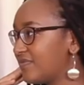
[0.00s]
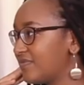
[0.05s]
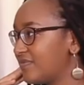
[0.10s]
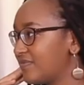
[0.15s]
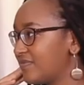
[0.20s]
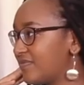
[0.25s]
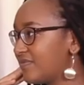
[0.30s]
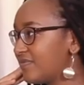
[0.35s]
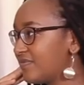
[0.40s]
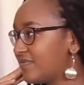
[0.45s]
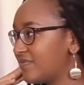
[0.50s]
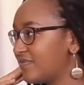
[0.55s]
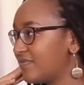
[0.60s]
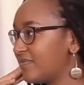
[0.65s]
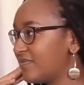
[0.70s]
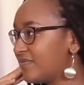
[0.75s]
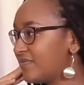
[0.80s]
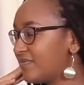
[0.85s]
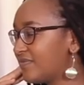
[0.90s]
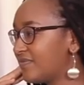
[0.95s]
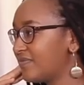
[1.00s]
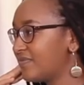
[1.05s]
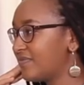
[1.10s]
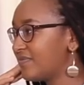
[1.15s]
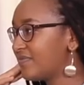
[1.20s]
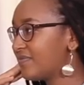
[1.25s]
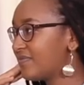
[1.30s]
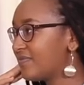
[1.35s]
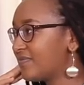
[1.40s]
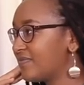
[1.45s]

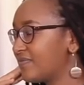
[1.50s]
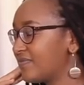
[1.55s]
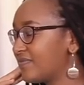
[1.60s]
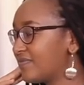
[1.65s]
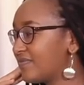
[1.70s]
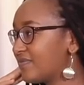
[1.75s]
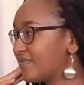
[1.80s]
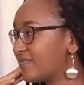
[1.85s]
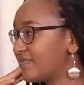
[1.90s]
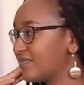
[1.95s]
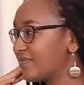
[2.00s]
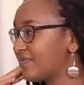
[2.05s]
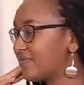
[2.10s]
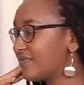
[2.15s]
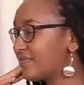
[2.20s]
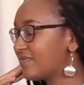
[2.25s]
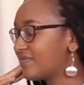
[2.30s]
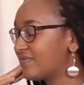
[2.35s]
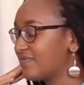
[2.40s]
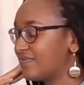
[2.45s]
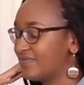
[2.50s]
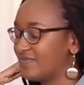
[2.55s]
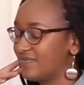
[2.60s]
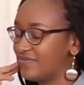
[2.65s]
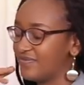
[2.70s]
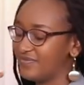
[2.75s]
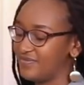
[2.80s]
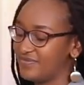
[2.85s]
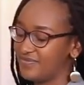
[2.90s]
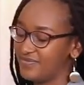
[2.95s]

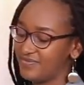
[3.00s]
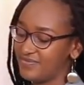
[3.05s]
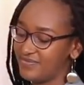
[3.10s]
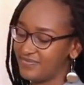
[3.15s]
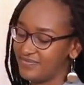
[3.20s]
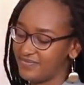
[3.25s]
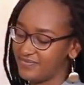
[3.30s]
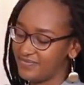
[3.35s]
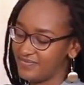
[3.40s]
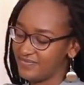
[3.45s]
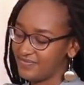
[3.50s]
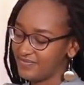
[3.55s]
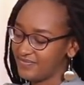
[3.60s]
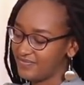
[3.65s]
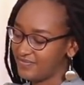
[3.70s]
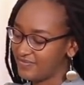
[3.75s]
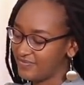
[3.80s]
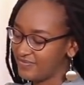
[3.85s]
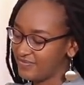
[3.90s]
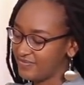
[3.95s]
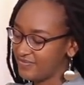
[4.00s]
(silent)